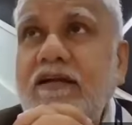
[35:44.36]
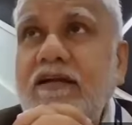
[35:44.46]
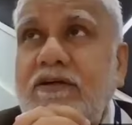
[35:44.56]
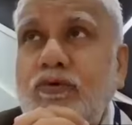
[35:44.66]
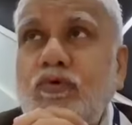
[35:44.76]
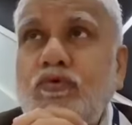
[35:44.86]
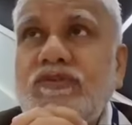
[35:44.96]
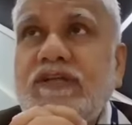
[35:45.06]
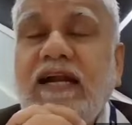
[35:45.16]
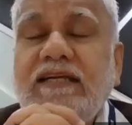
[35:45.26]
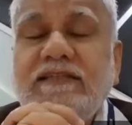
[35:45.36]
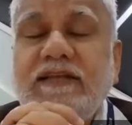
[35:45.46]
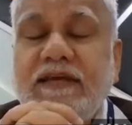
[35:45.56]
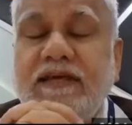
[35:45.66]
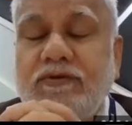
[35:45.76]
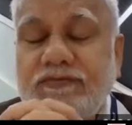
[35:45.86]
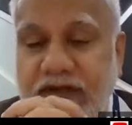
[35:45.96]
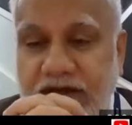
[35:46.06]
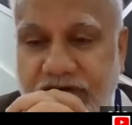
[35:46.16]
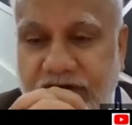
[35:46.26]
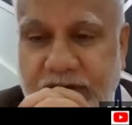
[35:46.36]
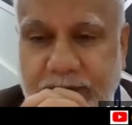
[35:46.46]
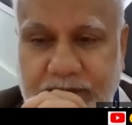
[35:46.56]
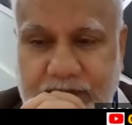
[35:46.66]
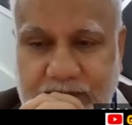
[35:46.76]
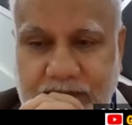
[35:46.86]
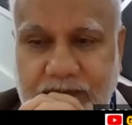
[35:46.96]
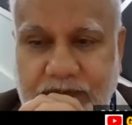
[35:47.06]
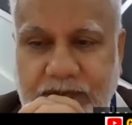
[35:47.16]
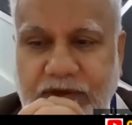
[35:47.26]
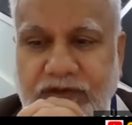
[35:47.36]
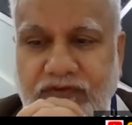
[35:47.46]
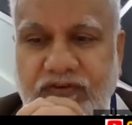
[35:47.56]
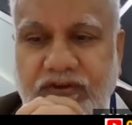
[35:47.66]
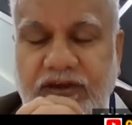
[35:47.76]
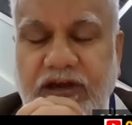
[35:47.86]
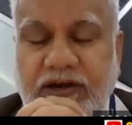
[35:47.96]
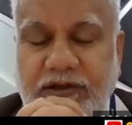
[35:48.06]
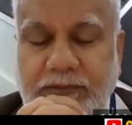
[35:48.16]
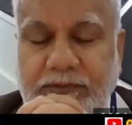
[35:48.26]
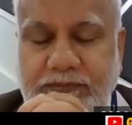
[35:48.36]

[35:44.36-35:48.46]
when do you start thinking of surgery in GERD?